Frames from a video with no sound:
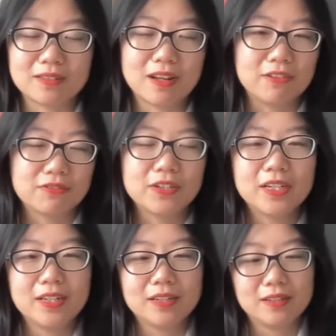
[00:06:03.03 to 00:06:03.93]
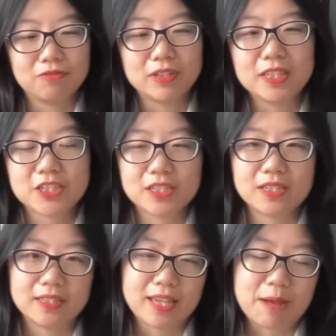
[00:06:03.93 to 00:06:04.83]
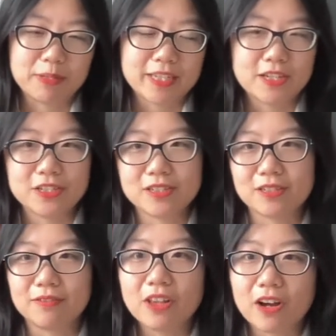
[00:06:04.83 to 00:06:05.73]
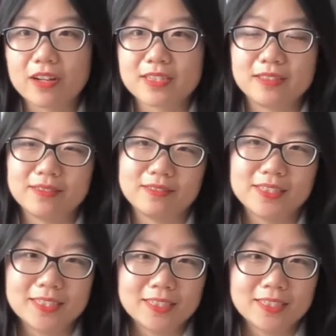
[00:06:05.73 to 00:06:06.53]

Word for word: of religion and the applications of laws and